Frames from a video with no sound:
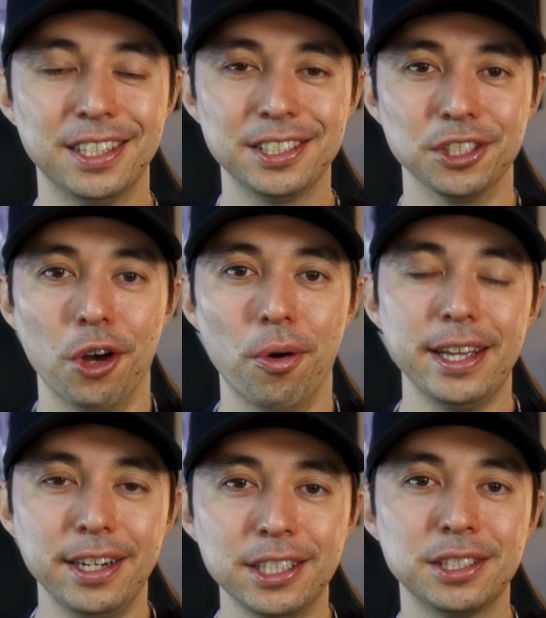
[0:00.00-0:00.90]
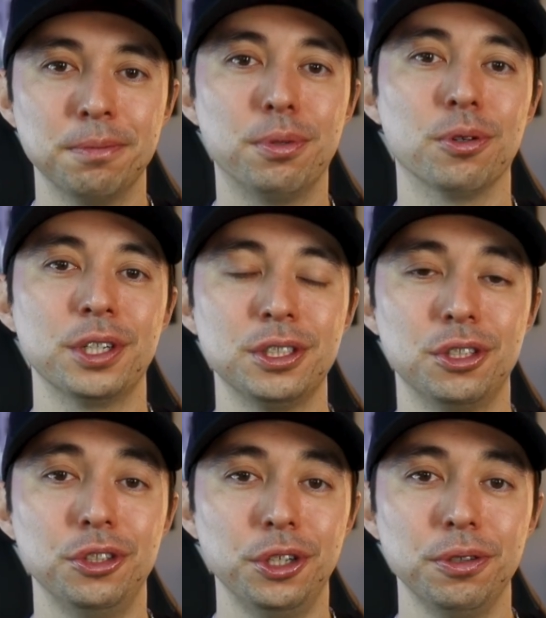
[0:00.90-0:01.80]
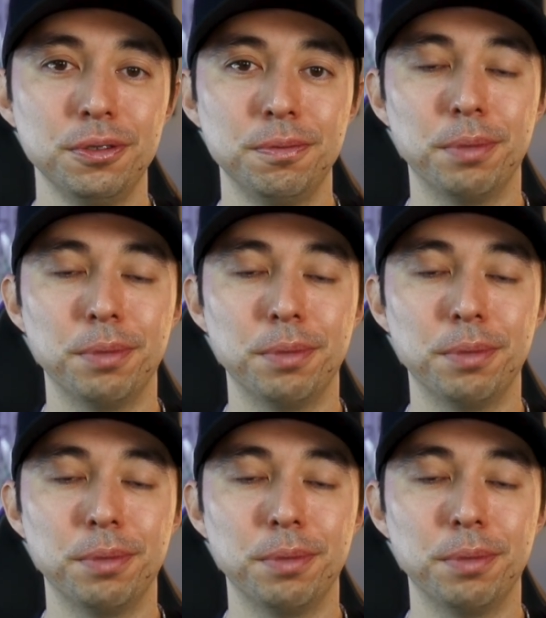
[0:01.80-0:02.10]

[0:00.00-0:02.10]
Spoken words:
So it is important to do,